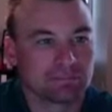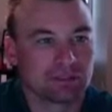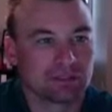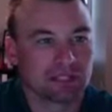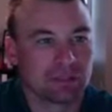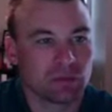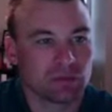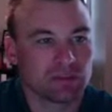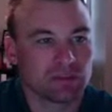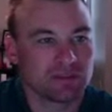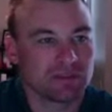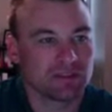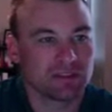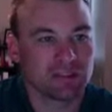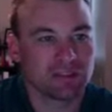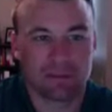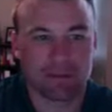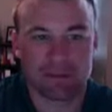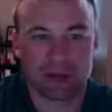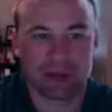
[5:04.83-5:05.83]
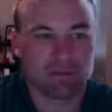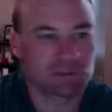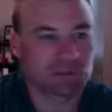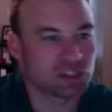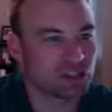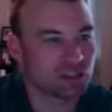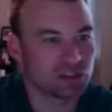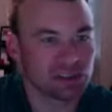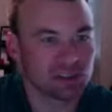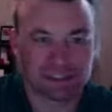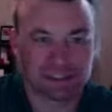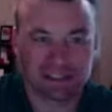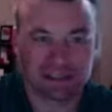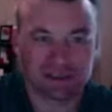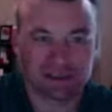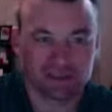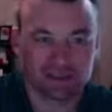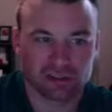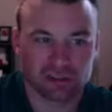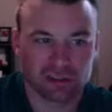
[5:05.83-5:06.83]
I would I mean, I'm sure this
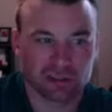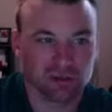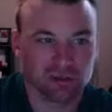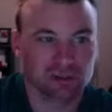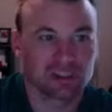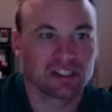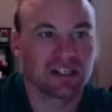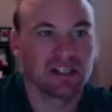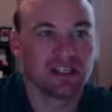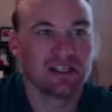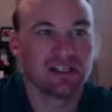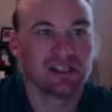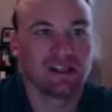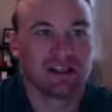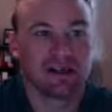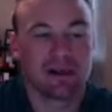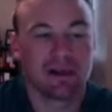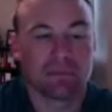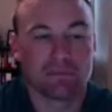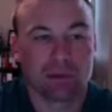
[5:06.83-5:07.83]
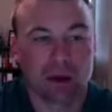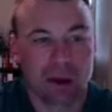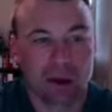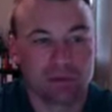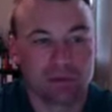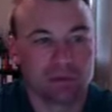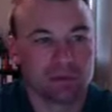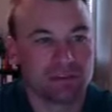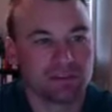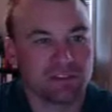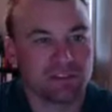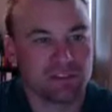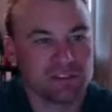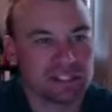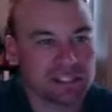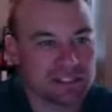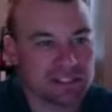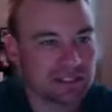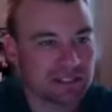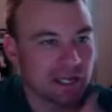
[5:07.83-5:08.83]
house shows probably
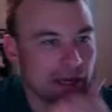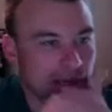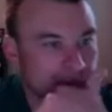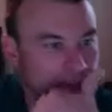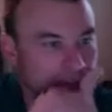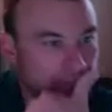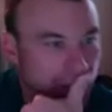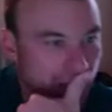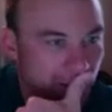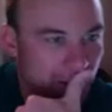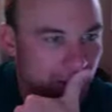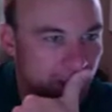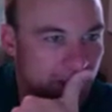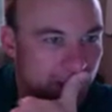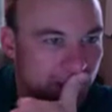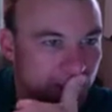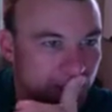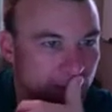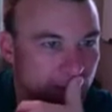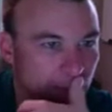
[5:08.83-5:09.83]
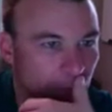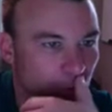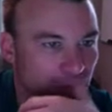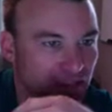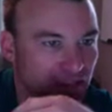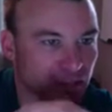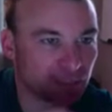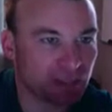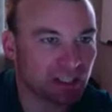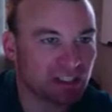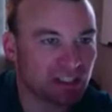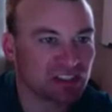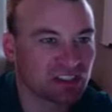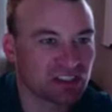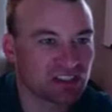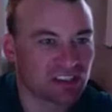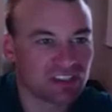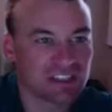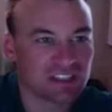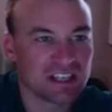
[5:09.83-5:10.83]
15 times better than what the
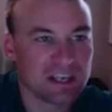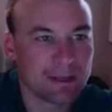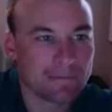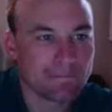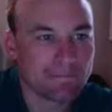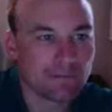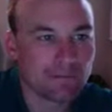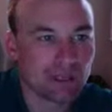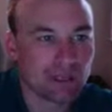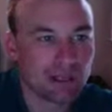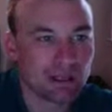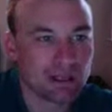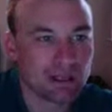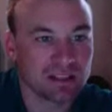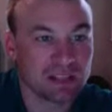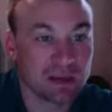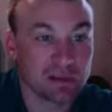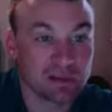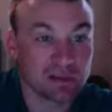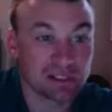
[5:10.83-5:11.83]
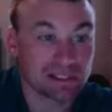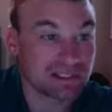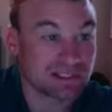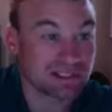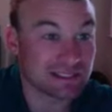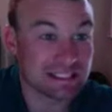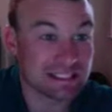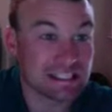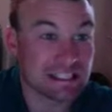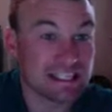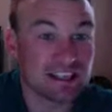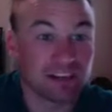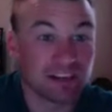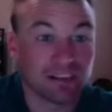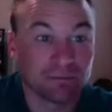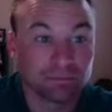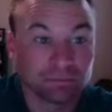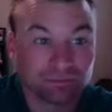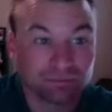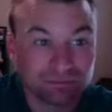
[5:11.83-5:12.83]
pictures uh, allow us to see
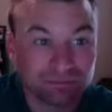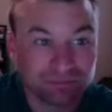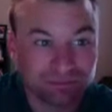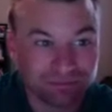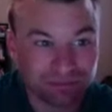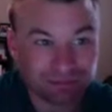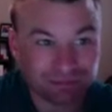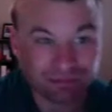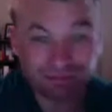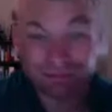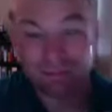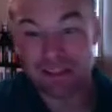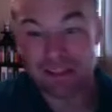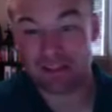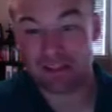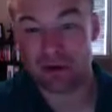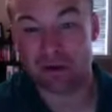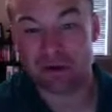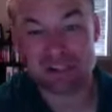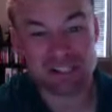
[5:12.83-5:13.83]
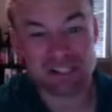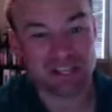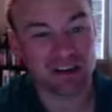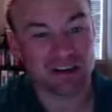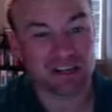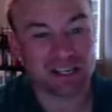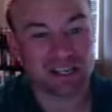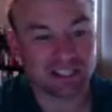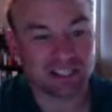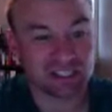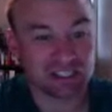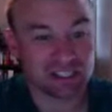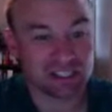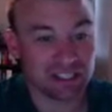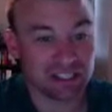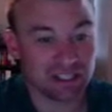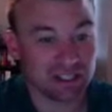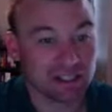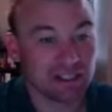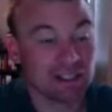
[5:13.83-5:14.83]
here. Those that are
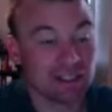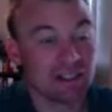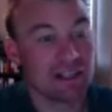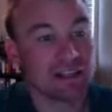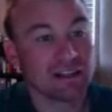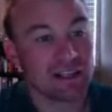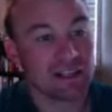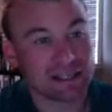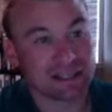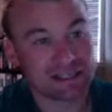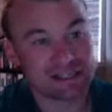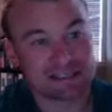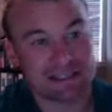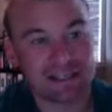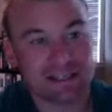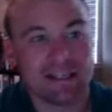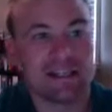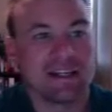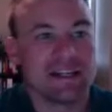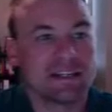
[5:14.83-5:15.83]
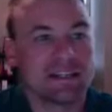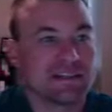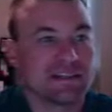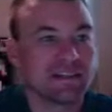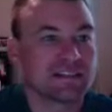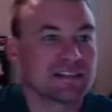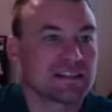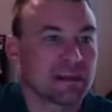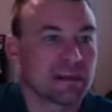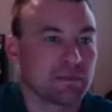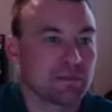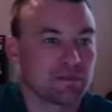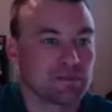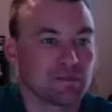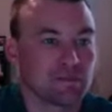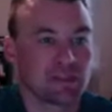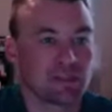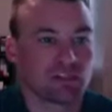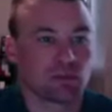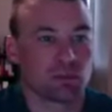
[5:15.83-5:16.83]
interested, like I said, in this type of
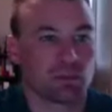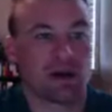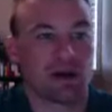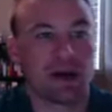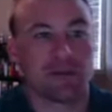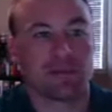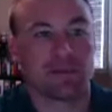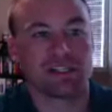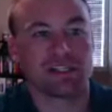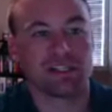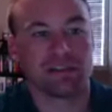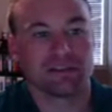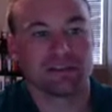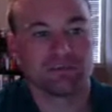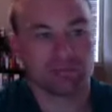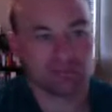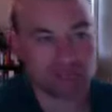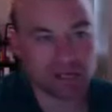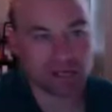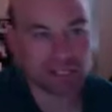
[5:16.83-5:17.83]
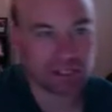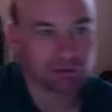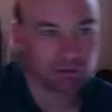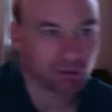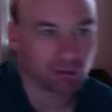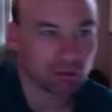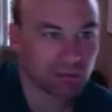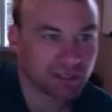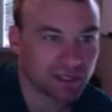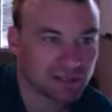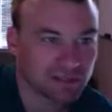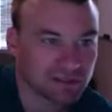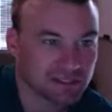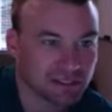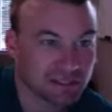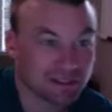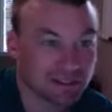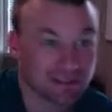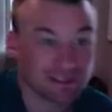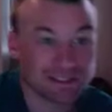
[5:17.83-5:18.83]
special property, media room
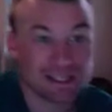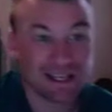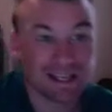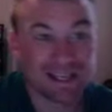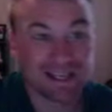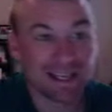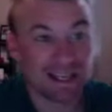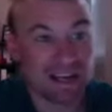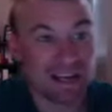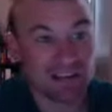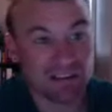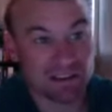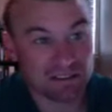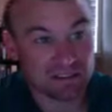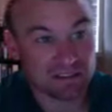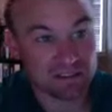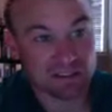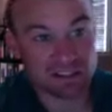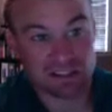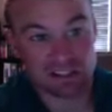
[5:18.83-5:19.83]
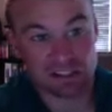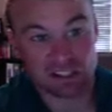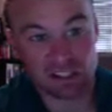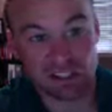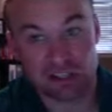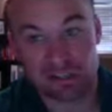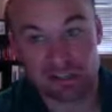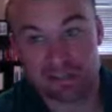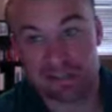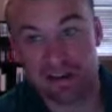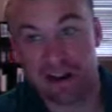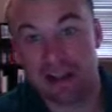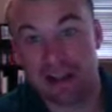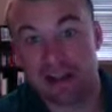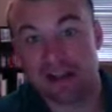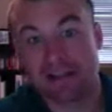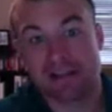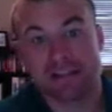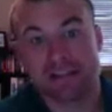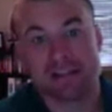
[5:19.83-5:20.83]
downstairs, I think that this is a good
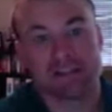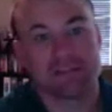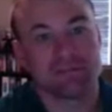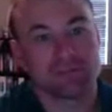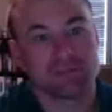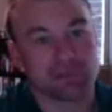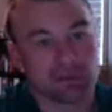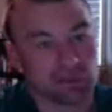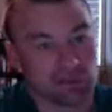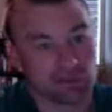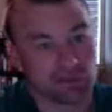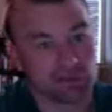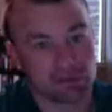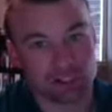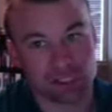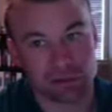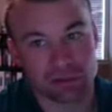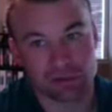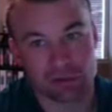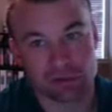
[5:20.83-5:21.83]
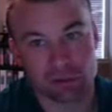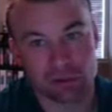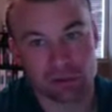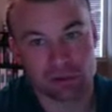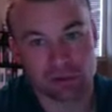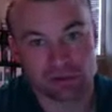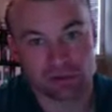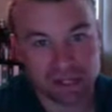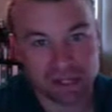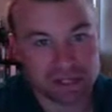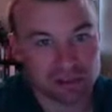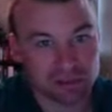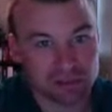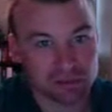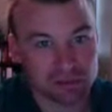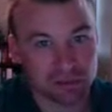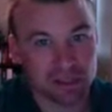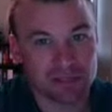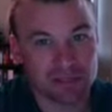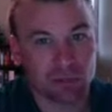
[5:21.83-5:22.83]
find for, you know, 2.3
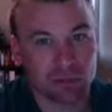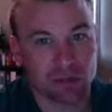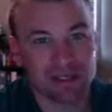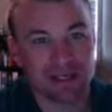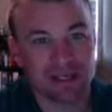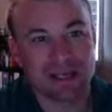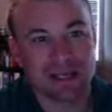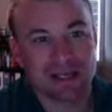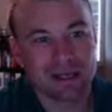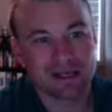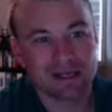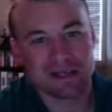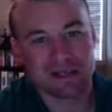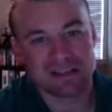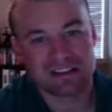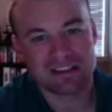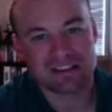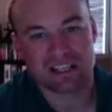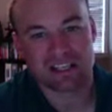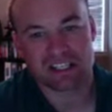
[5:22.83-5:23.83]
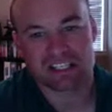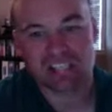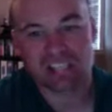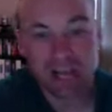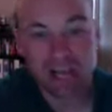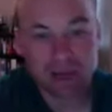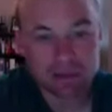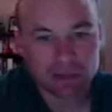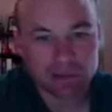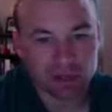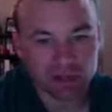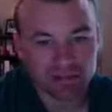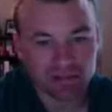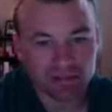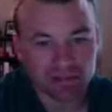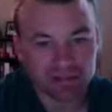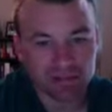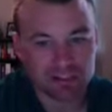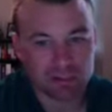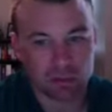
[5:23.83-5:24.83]
acres. Price point uh, is a touch high, but I
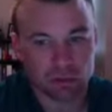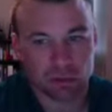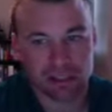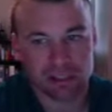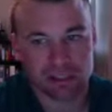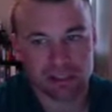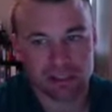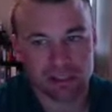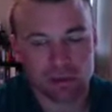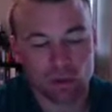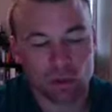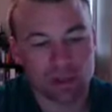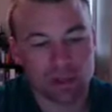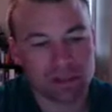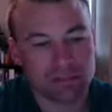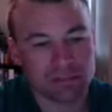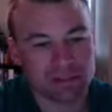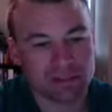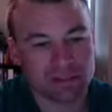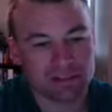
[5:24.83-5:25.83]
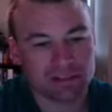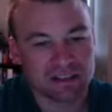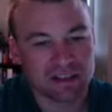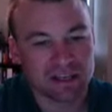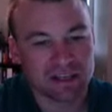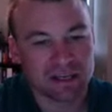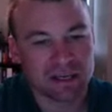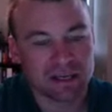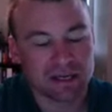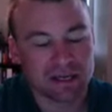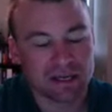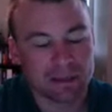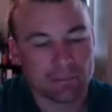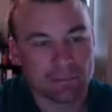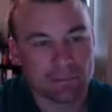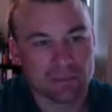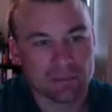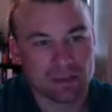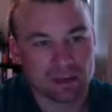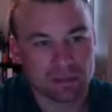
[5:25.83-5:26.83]
think that you are getting quite a bit
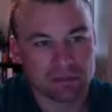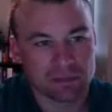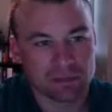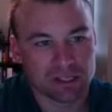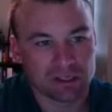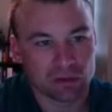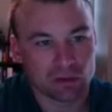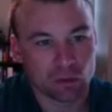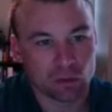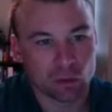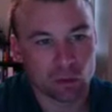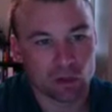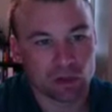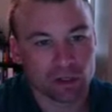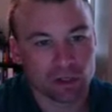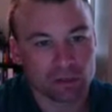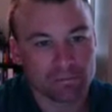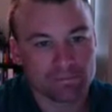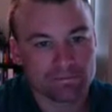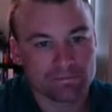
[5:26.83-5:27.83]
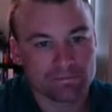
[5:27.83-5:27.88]
um, there being on the water.